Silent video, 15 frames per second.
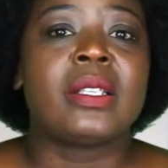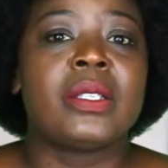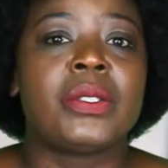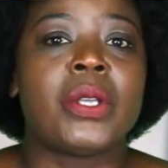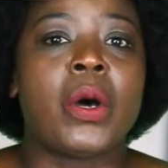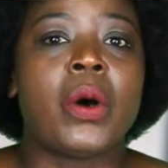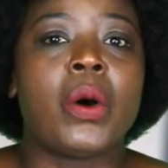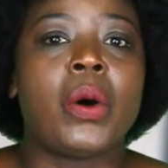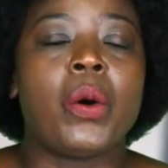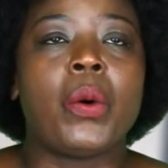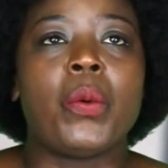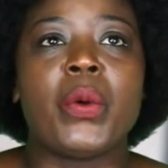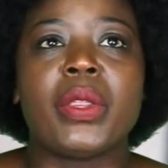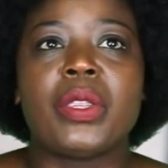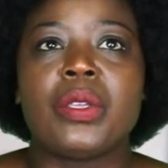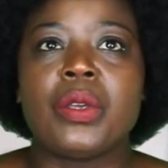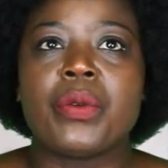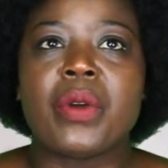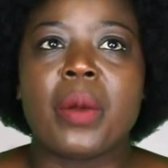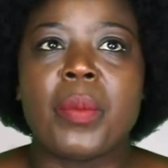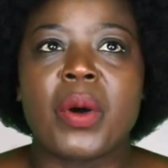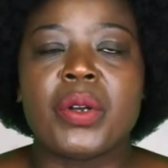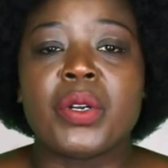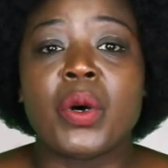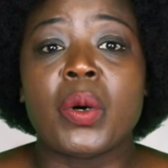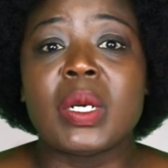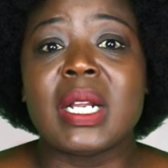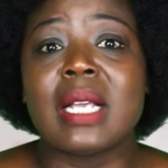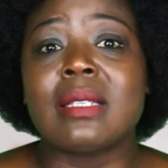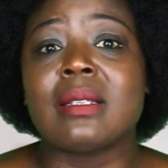So with euro bond
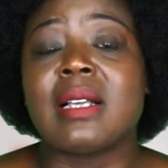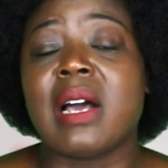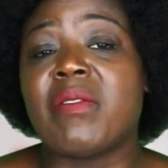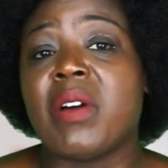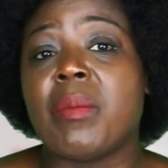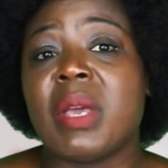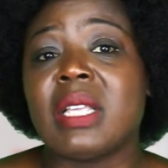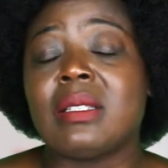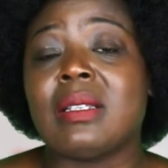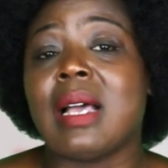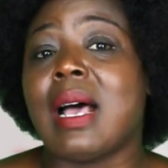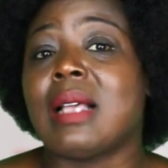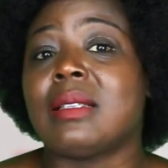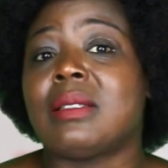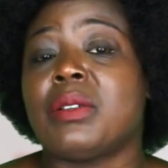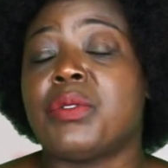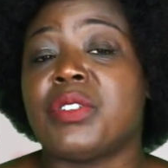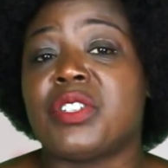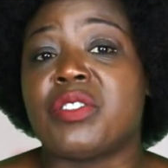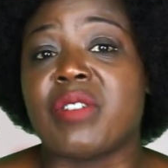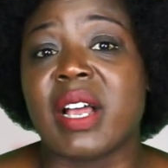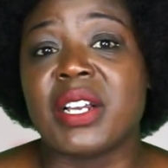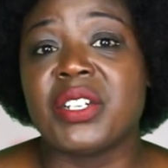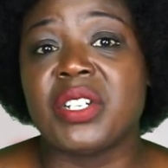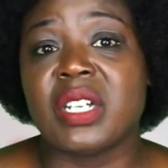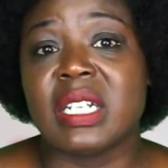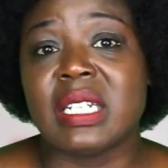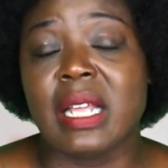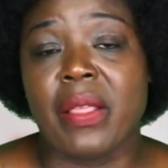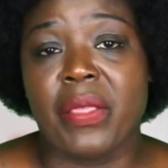holders, government has
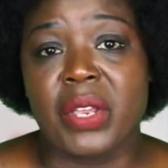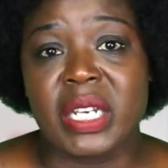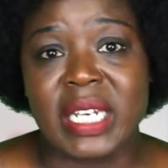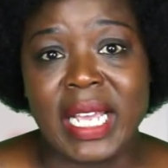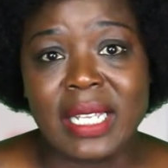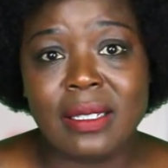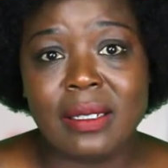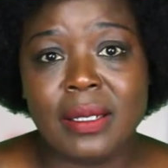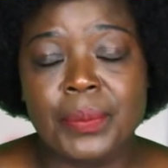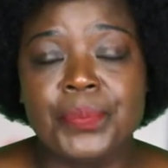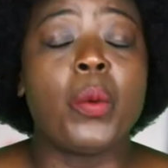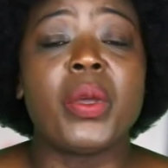restructured the debt.